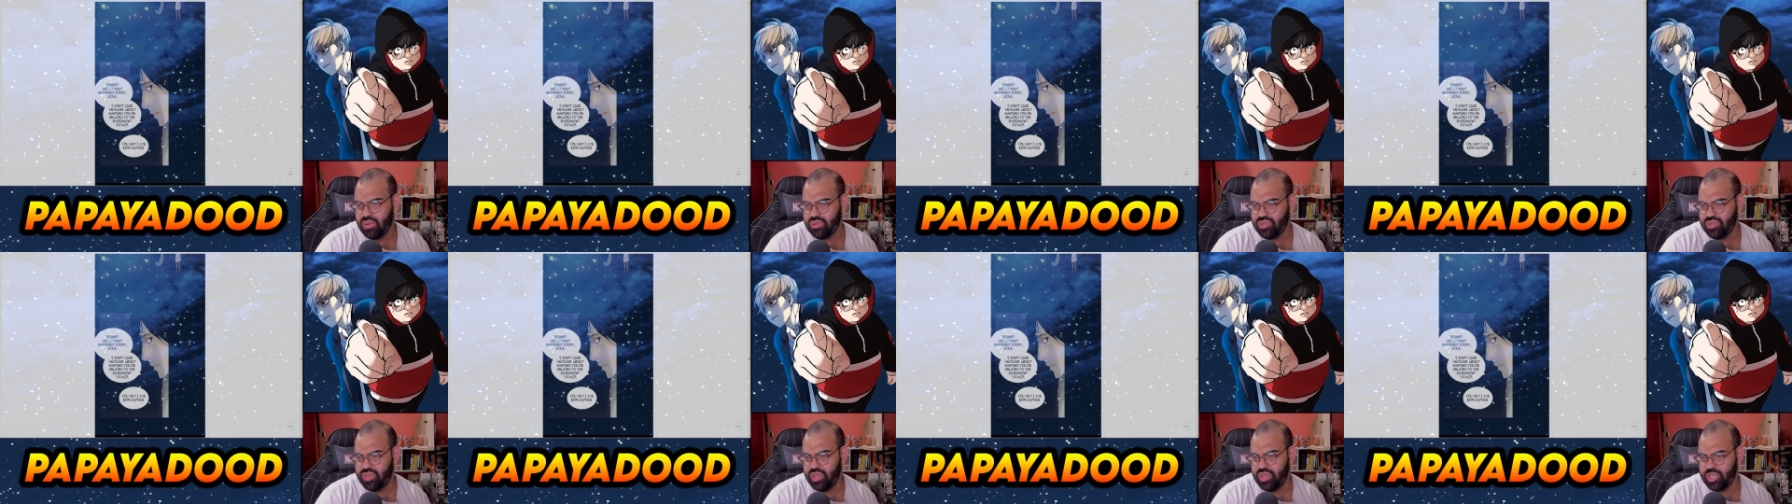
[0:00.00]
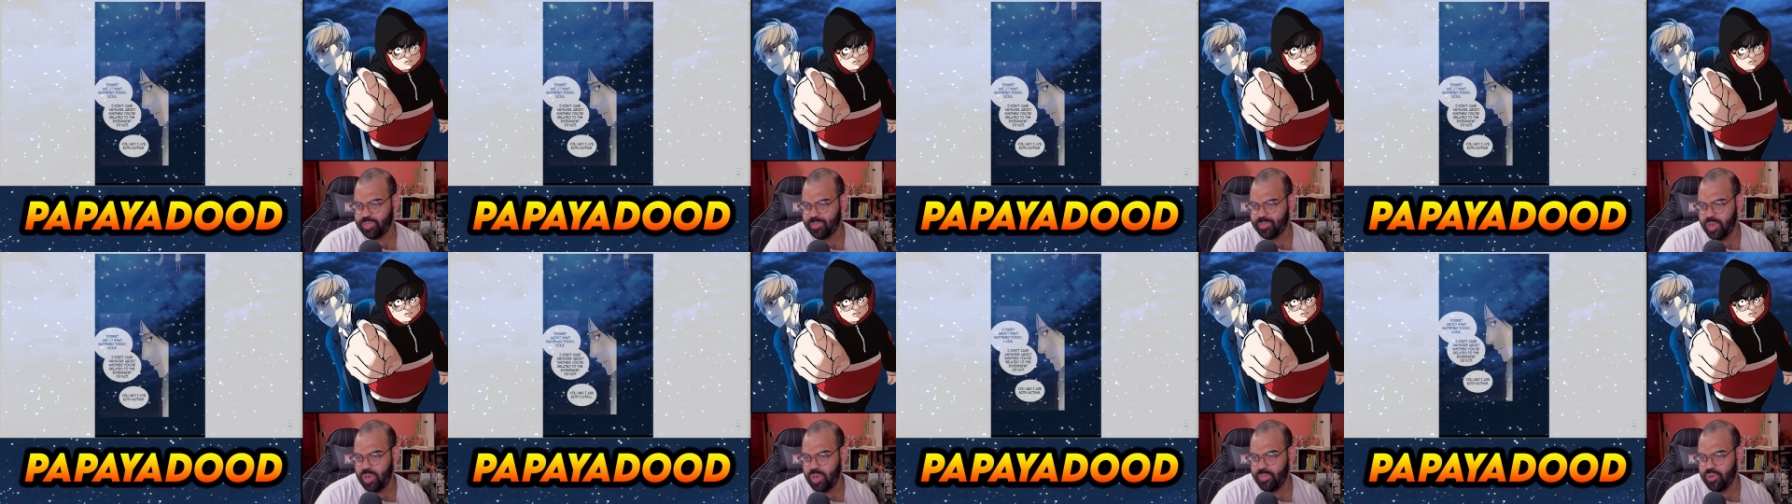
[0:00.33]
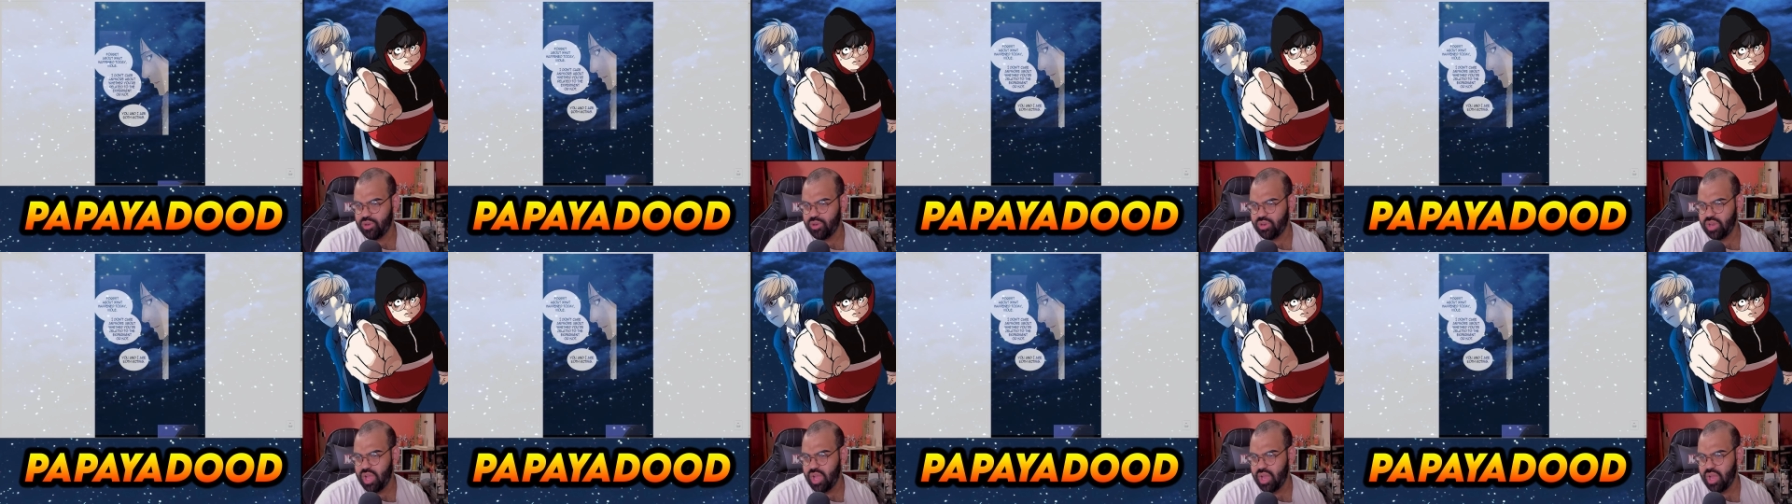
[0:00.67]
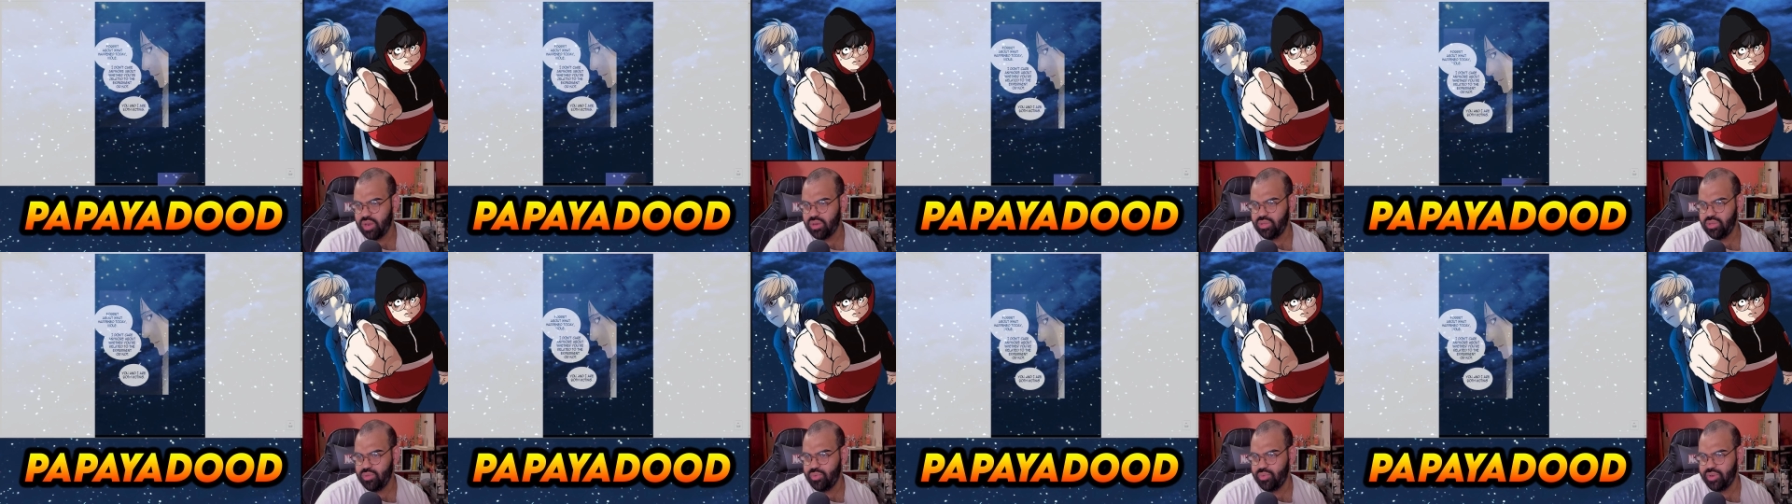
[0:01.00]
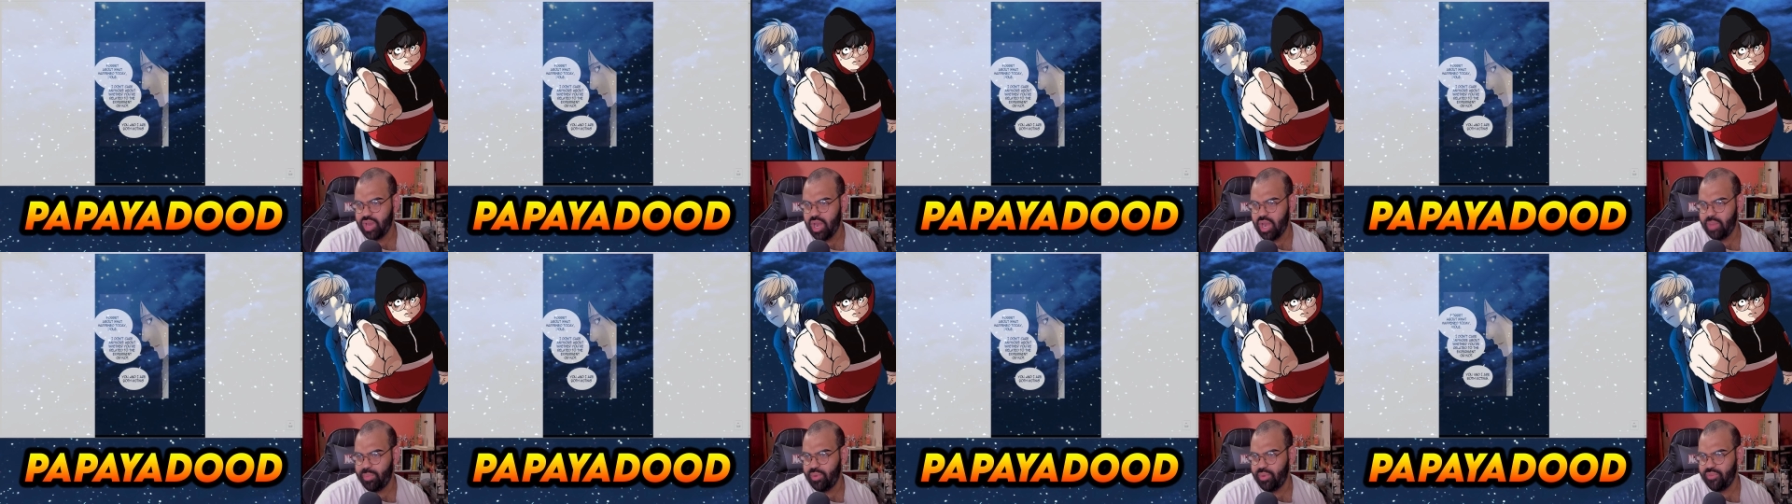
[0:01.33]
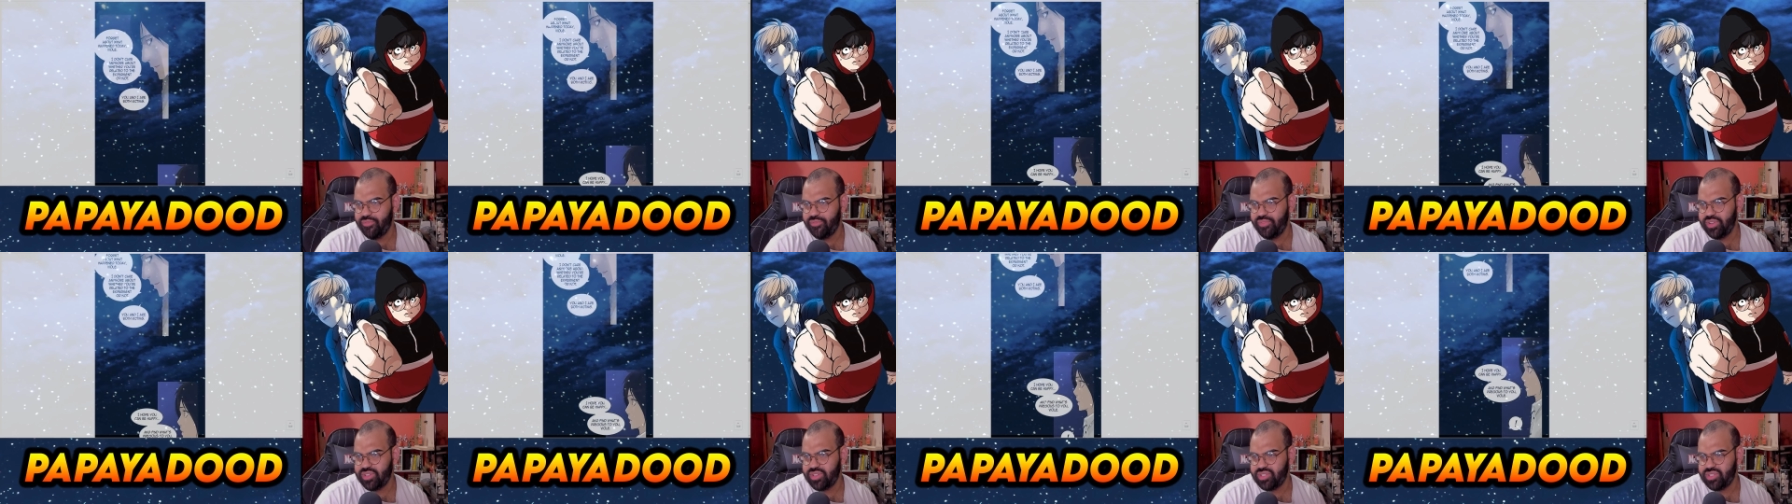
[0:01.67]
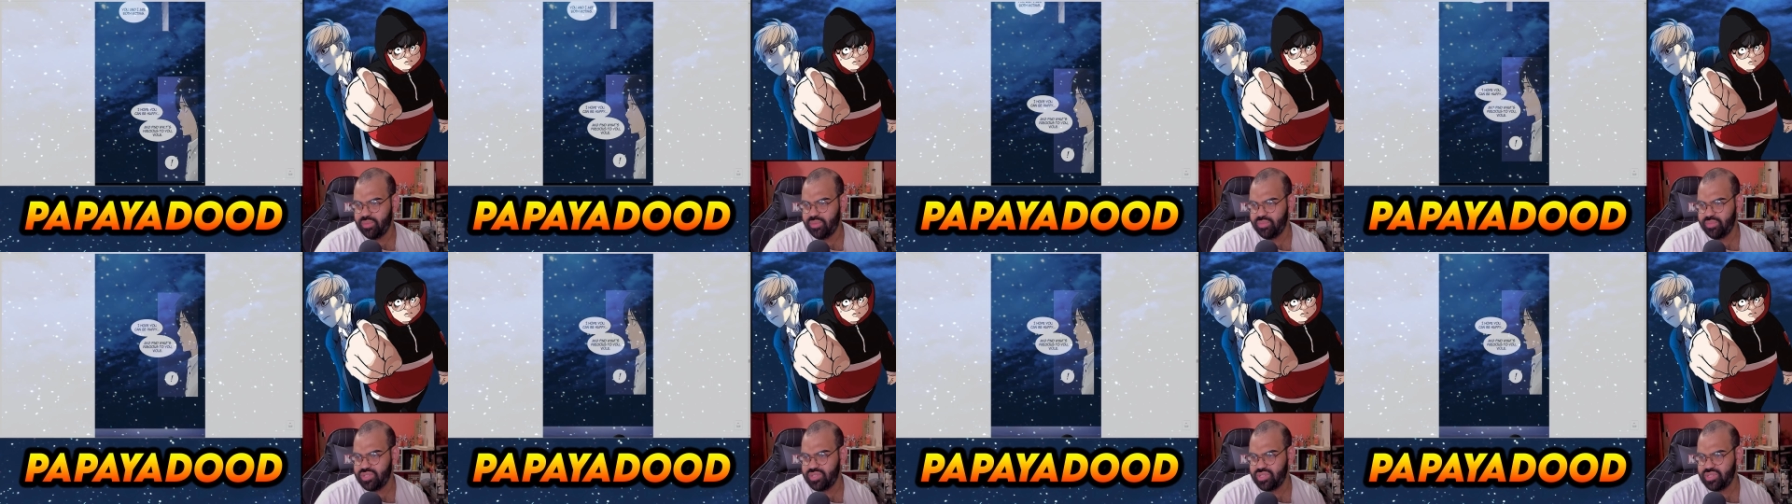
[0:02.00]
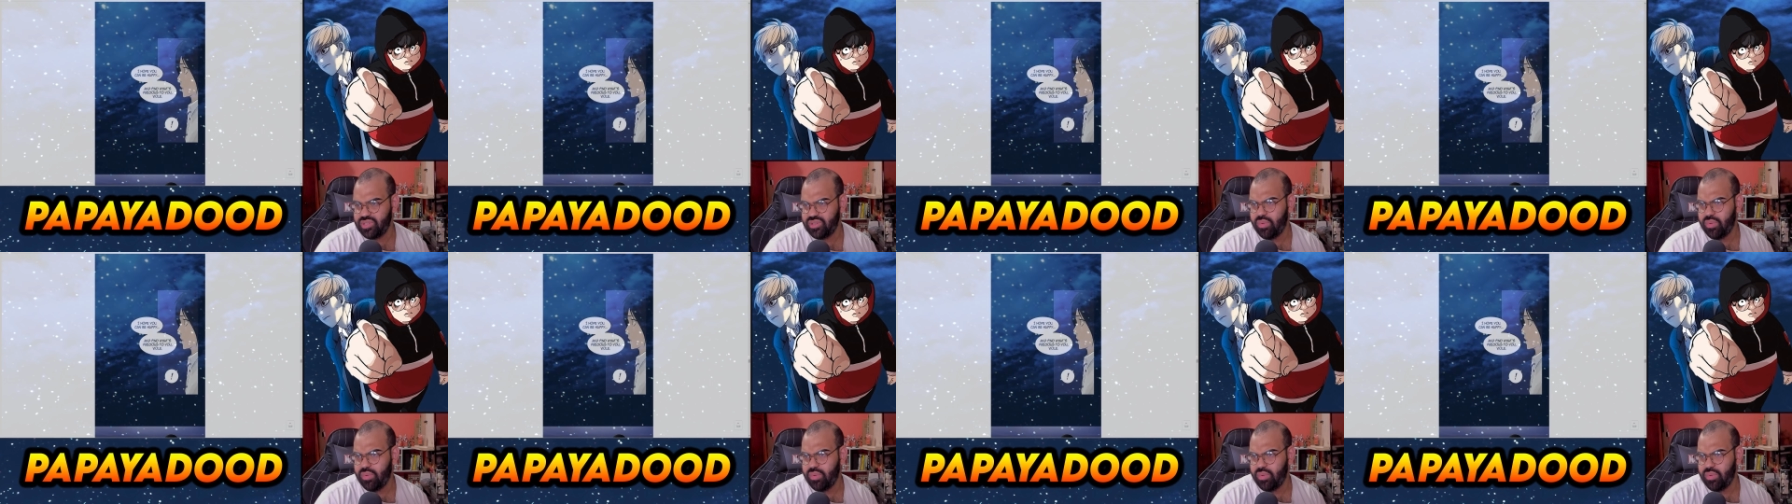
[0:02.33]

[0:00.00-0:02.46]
to the experiment or not. You and I are both victims.